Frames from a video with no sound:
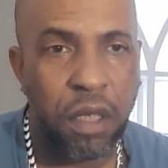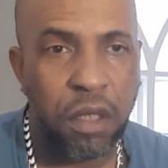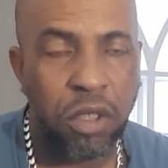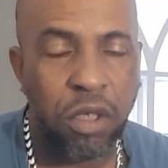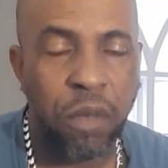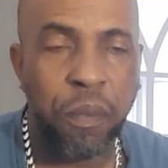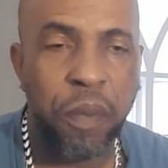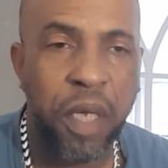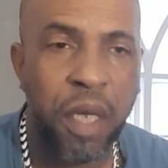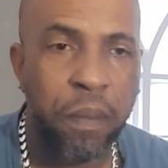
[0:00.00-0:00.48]
So
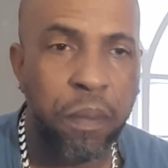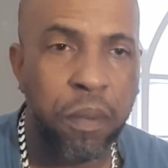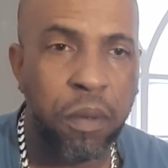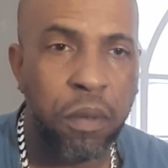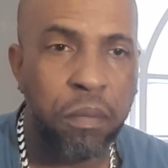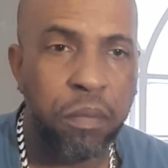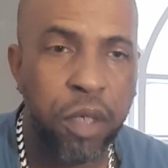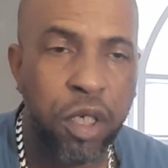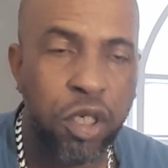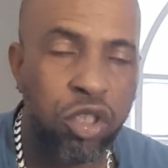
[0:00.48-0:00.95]
people,
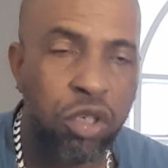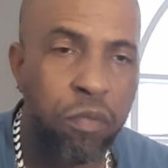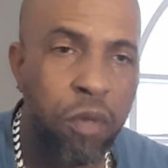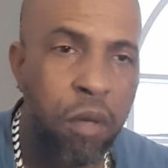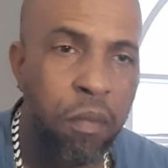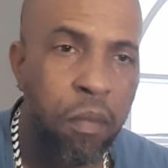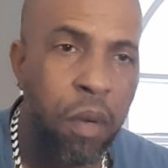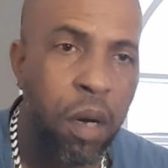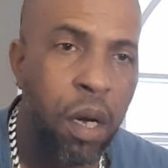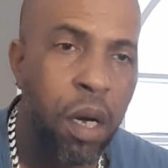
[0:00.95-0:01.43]
please
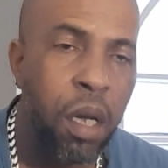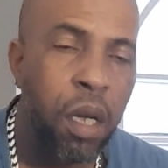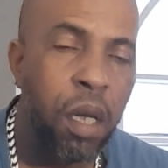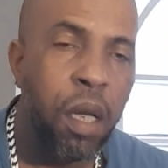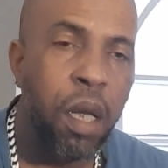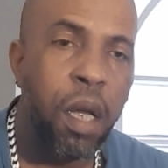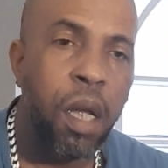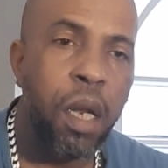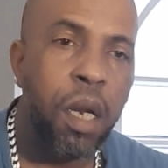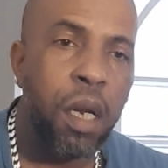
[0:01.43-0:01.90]
remember,
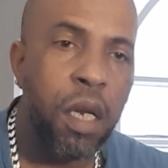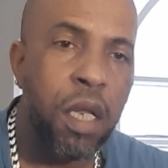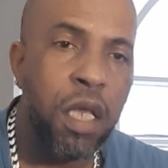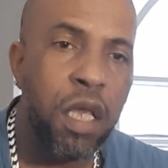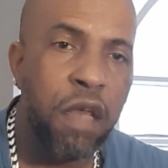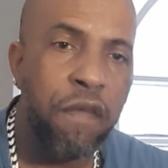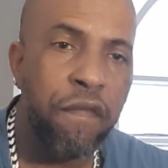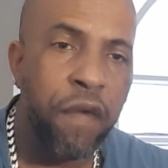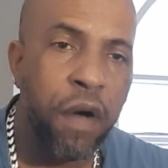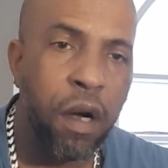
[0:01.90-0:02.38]

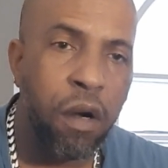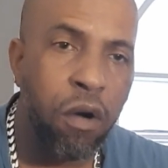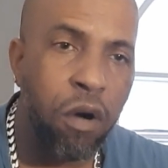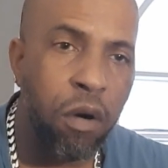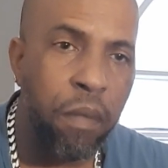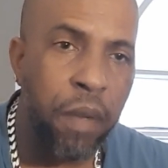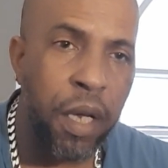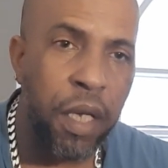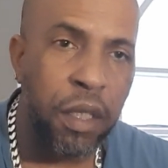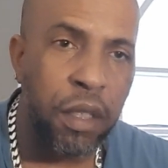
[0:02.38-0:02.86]
leave a
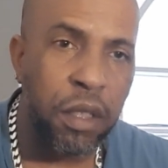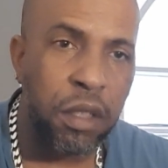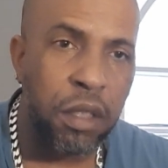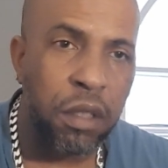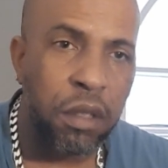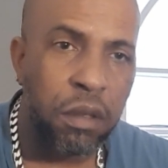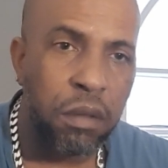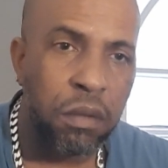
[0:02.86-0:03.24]
comment.